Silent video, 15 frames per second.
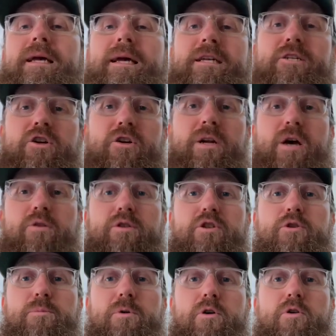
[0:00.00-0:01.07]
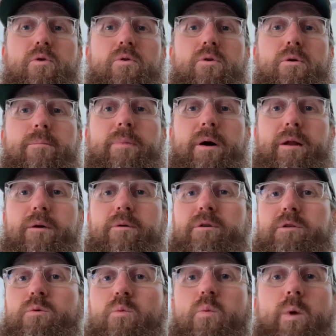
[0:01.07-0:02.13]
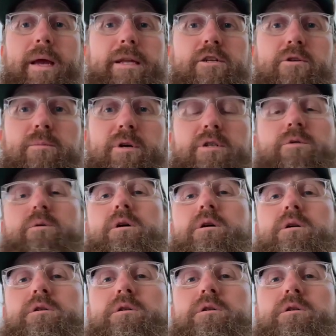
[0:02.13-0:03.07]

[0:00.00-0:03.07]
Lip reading: It turned out super cool, but it was way too much work.